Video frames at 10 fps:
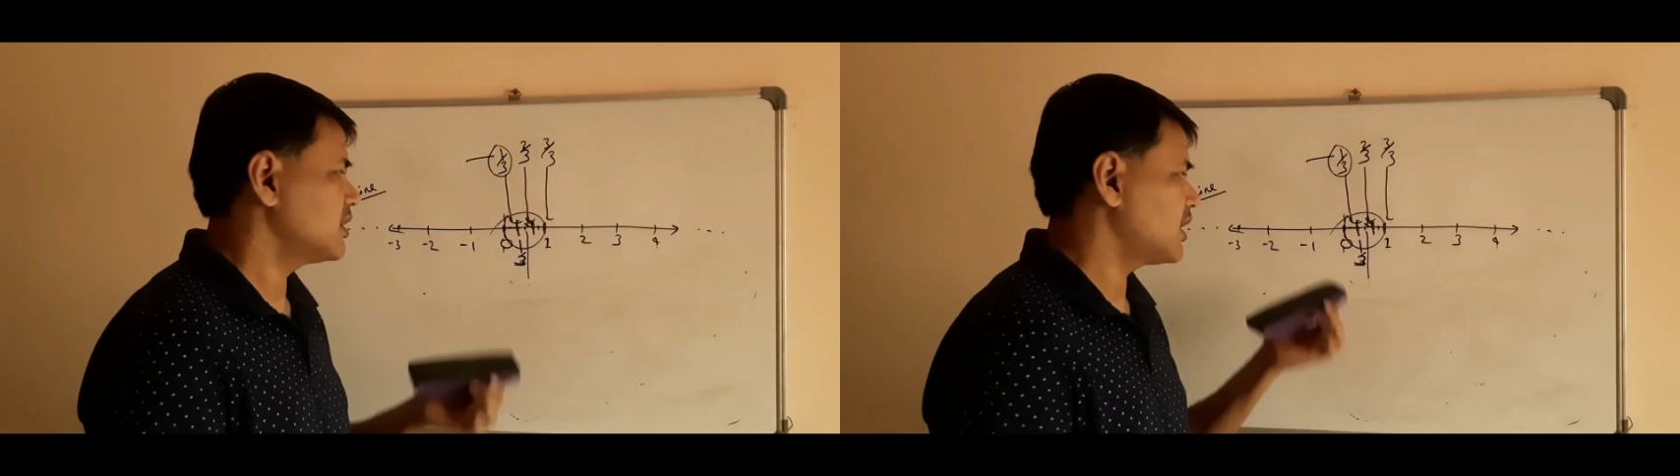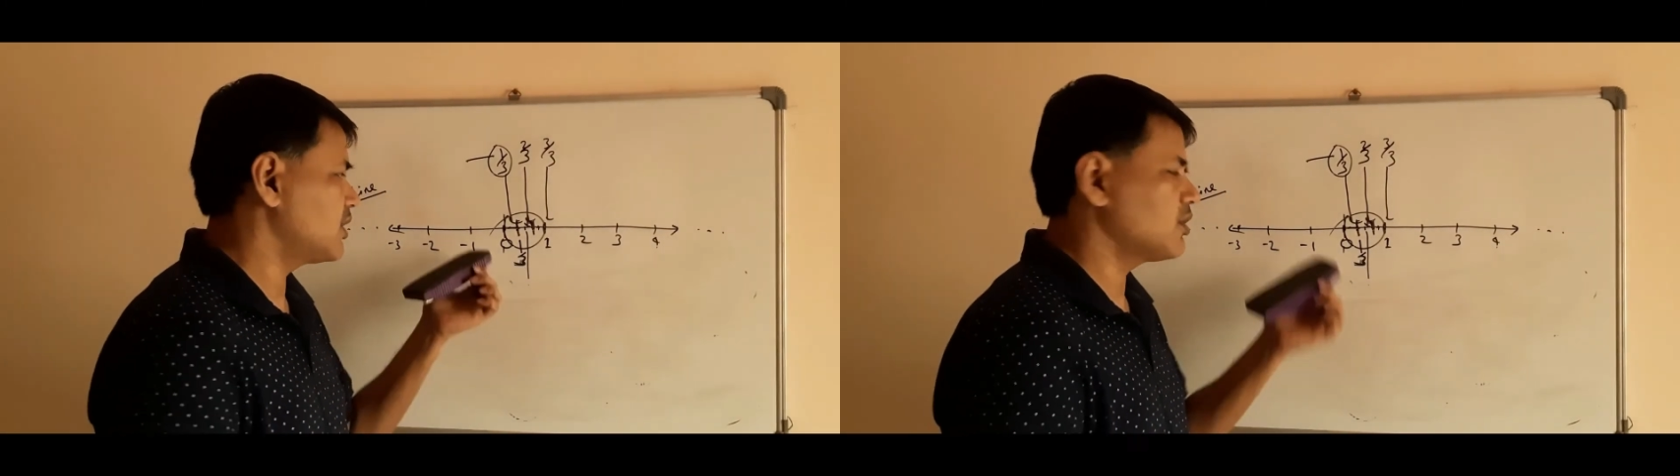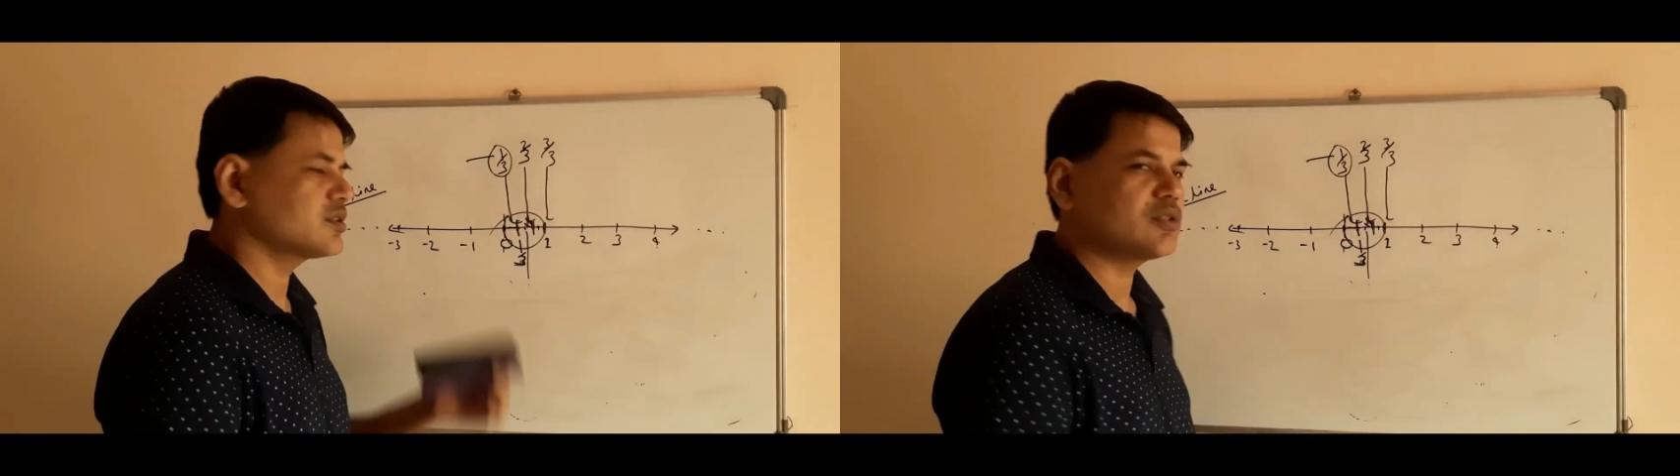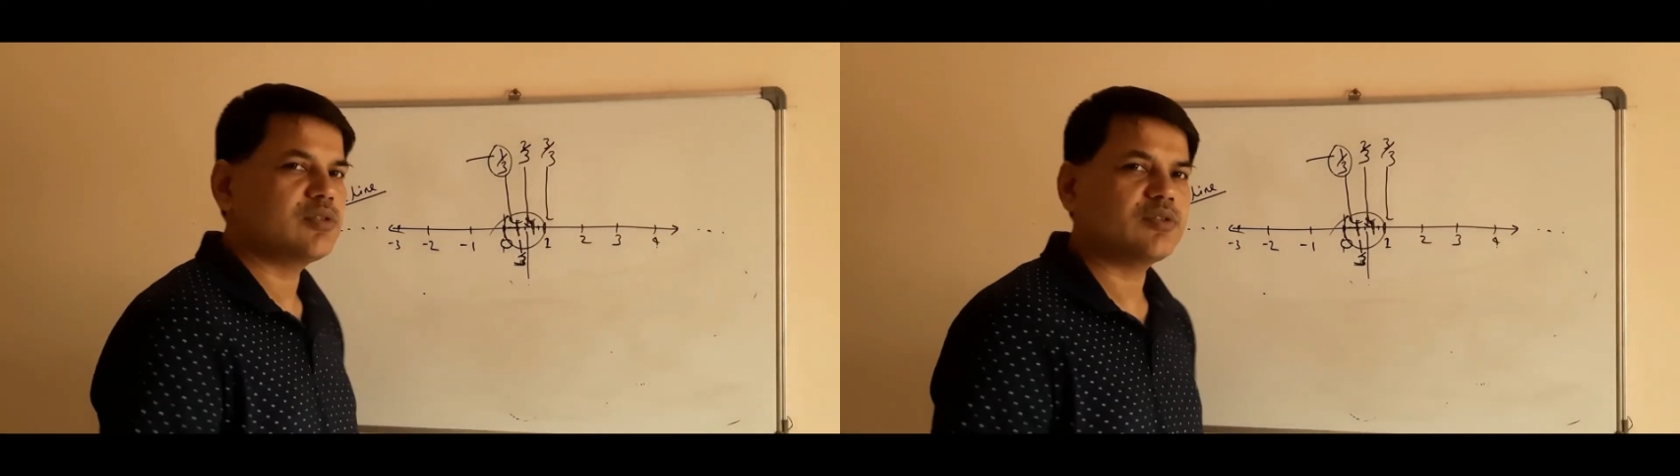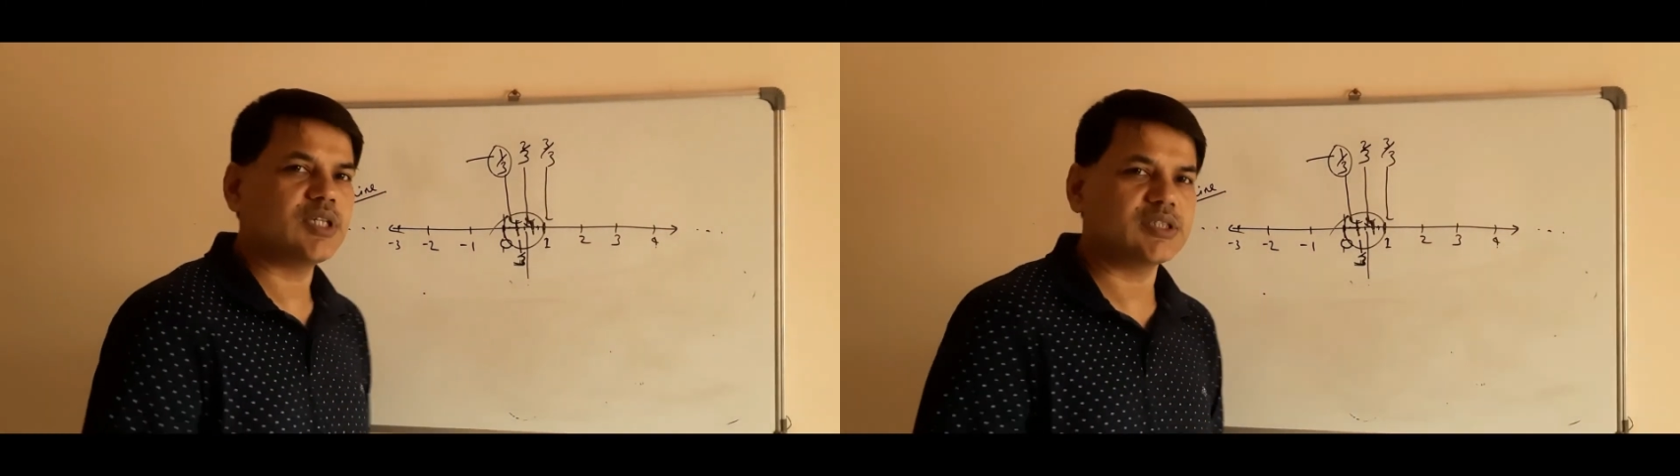and
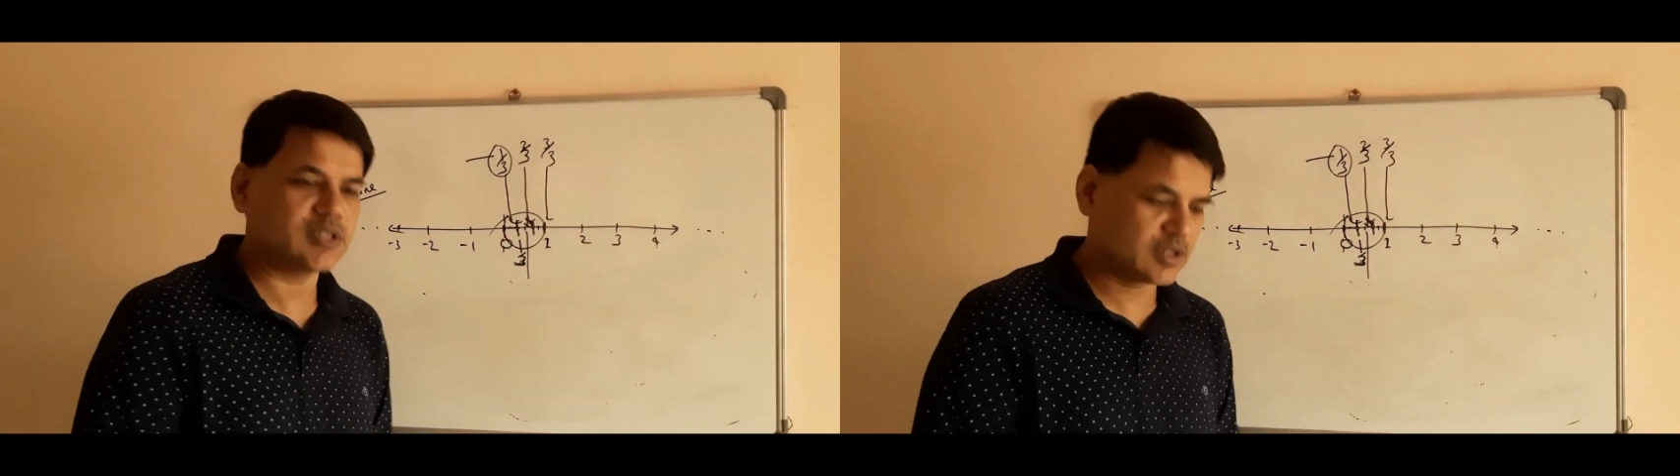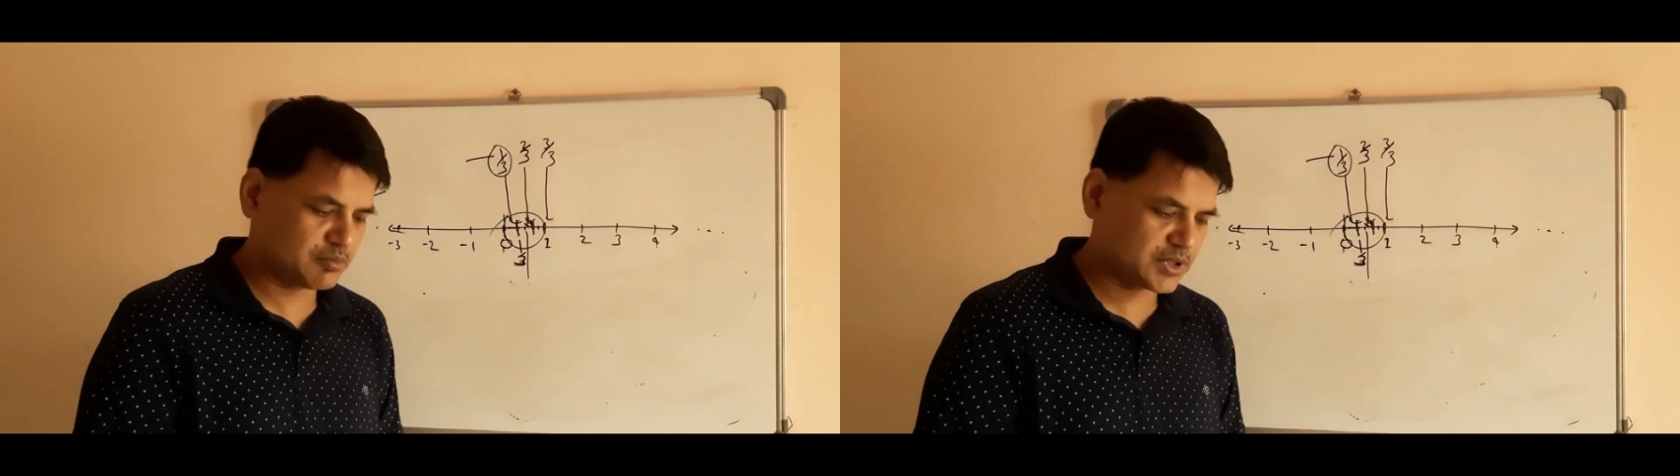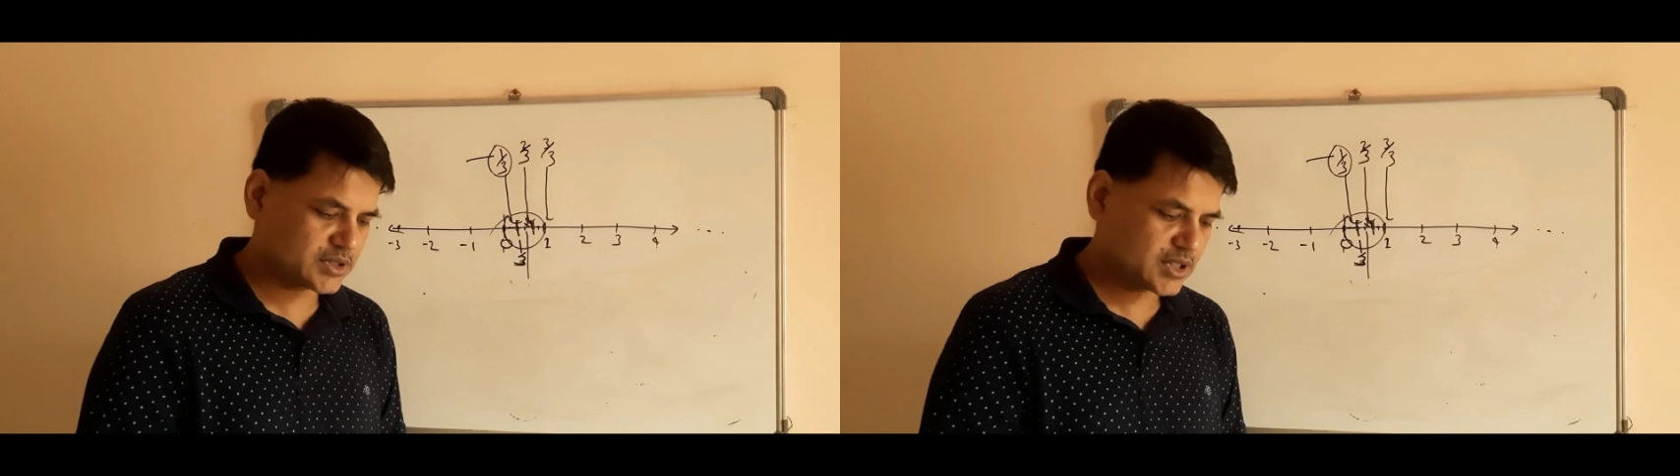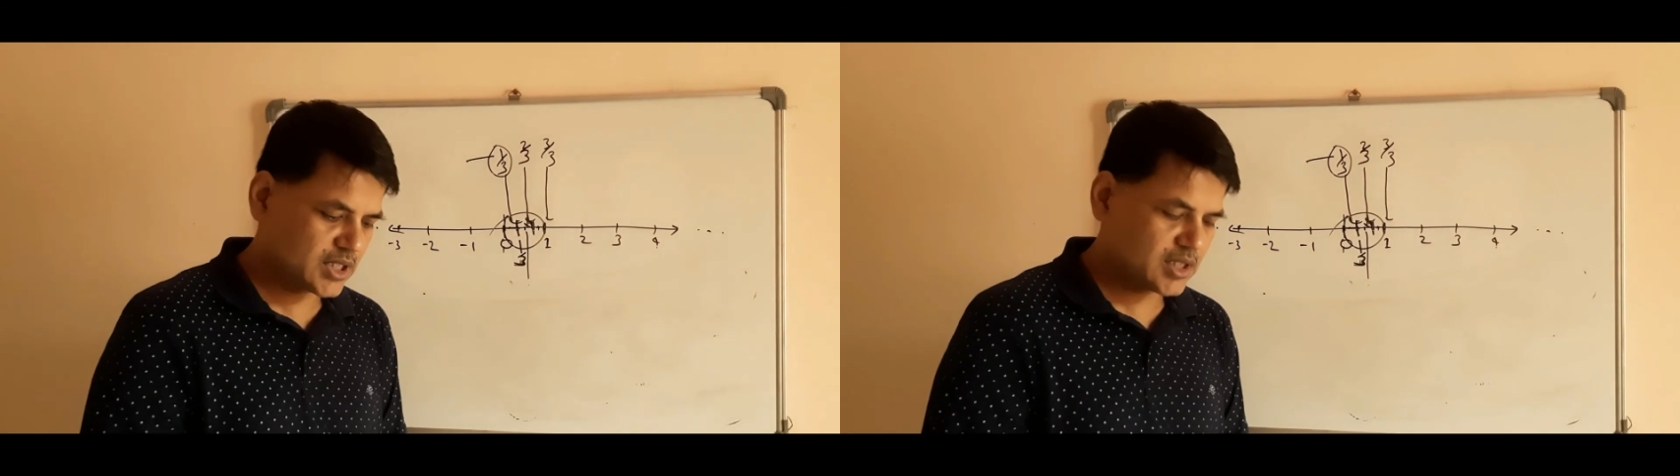also rational numbers.